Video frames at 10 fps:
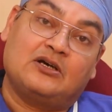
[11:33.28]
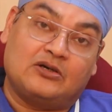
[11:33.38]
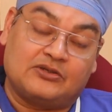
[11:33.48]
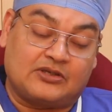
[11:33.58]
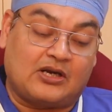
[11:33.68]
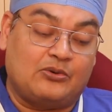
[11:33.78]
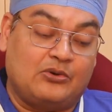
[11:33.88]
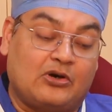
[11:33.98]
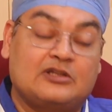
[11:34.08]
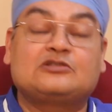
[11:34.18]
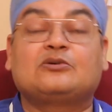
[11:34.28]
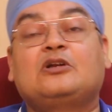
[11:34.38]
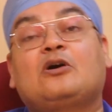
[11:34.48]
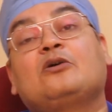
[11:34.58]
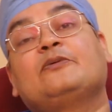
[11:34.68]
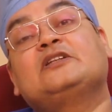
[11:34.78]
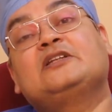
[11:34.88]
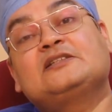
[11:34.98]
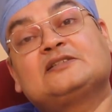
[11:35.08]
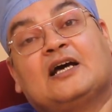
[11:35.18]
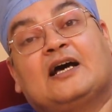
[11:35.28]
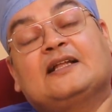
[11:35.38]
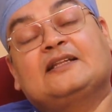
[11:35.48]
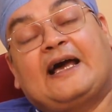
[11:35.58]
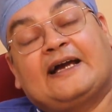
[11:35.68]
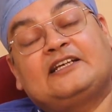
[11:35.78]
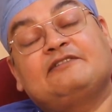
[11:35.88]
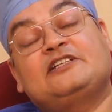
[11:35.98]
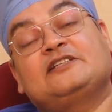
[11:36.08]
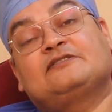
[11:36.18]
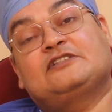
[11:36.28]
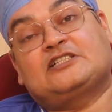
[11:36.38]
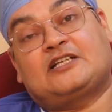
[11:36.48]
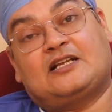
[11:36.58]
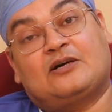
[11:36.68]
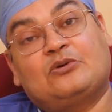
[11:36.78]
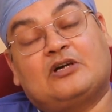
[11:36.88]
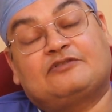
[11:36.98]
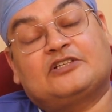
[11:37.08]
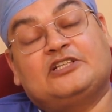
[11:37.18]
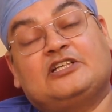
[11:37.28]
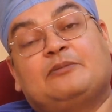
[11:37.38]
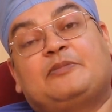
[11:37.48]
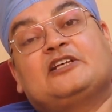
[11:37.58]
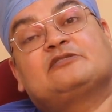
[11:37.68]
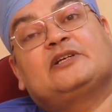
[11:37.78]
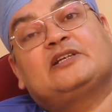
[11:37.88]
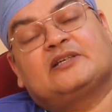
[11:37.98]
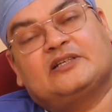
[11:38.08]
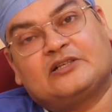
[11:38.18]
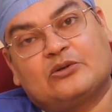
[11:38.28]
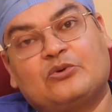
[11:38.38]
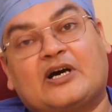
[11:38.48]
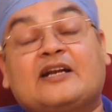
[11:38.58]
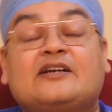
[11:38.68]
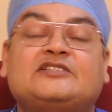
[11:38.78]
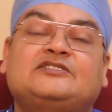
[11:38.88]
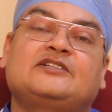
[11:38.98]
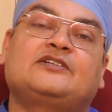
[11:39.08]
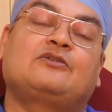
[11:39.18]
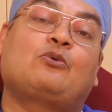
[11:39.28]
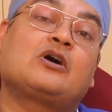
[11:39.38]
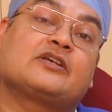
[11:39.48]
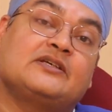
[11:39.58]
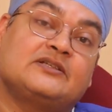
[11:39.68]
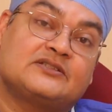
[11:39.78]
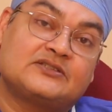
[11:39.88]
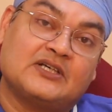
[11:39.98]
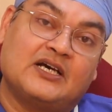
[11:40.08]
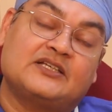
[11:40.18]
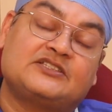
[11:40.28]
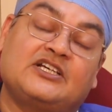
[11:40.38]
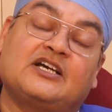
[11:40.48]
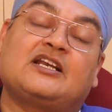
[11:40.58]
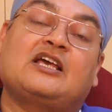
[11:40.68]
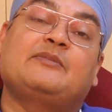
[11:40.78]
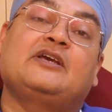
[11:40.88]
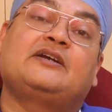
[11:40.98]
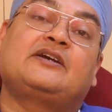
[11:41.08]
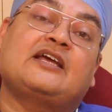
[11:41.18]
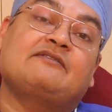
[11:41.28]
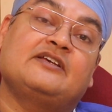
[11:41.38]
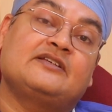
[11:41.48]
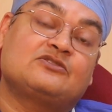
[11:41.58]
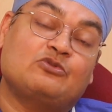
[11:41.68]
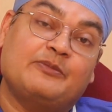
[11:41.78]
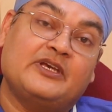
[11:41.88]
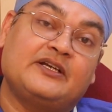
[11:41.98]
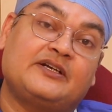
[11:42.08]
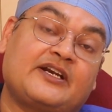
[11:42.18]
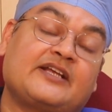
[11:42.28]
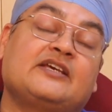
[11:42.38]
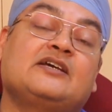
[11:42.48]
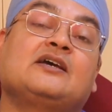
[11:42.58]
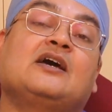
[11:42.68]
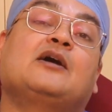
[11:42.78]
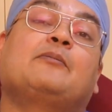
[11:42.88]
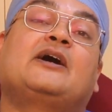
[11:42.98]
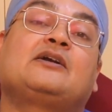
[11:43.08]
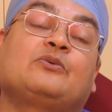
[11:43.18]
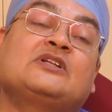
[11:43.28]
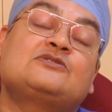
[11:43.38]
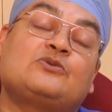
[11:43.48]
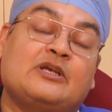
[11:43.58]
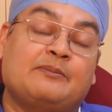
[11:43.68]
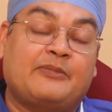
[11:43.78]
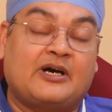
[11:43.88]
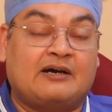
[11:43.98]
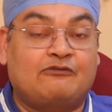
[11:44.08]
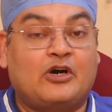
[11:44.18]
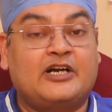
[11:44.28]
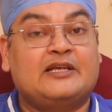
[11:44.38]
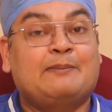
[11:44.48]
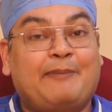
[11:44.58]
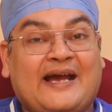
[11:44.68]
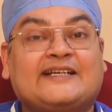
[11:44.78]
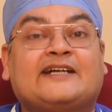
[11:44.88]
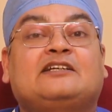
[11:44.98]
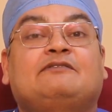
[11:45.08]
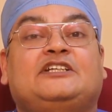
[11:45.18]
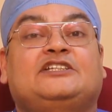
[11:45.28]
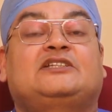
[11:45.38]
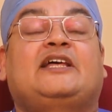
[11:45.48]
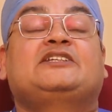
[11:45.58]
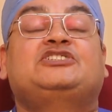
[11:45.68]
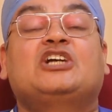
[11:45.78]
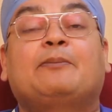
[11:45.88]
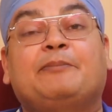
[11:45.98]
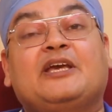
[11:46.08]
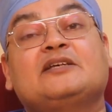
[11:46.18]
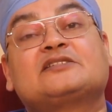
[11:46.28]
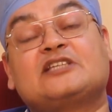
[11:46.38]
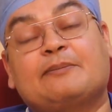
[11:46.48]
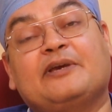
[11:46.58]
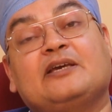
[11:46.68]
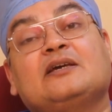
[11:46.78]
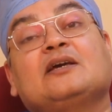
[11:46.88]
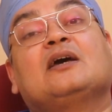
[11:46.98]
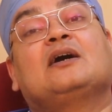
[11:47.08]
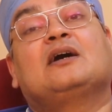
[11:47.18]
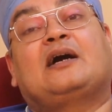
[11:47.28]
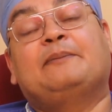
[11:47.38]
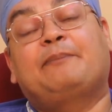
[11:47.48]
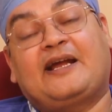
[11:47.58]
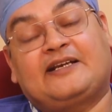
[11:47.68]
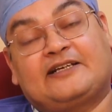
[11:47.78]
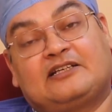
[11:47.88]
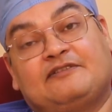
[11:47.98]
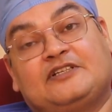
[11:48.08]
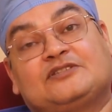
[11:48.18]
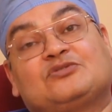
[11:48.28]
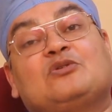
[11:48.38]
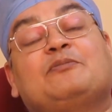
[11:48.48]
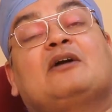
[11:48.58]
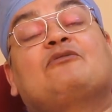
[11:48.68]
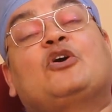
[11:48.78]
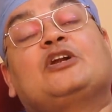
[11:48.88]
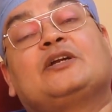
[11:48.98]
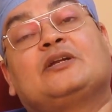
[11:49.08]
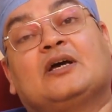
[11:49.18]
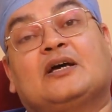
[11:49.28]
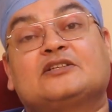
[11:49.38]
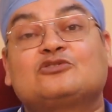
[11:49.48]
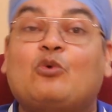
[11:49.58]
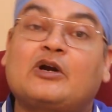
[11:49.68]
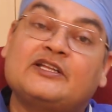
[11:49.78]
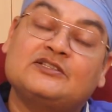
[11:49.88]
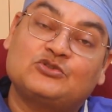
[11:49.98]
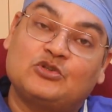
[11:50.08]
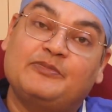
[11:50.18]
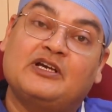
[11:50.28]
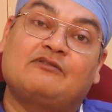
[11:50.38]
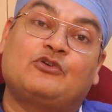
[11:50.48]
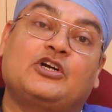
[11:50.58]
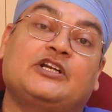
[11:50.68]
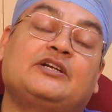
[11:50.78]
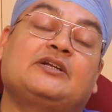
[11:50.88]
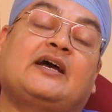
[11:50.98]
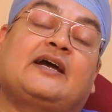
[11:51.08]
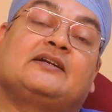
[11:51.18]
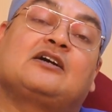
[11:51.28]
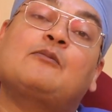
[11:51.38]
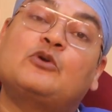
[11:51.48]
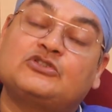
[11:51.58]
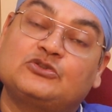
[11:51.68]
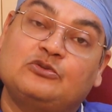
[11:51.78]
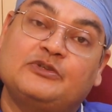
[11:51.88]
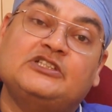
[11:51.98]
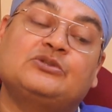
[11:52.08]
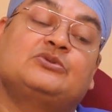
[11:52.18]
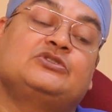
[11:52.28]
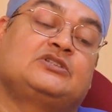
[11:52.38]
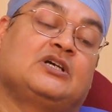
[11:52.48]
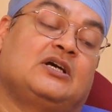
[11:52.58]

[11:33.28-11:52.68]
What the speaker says: on ground also. Along with this, the activities which are allowed after knee replacement include unrestricted walking, stair climbing, driving, swimming, trekking, but one should avoid impact activities like jumping, skipping. Impact activities should be avoided, squatting should be avoided, and commodes should be used.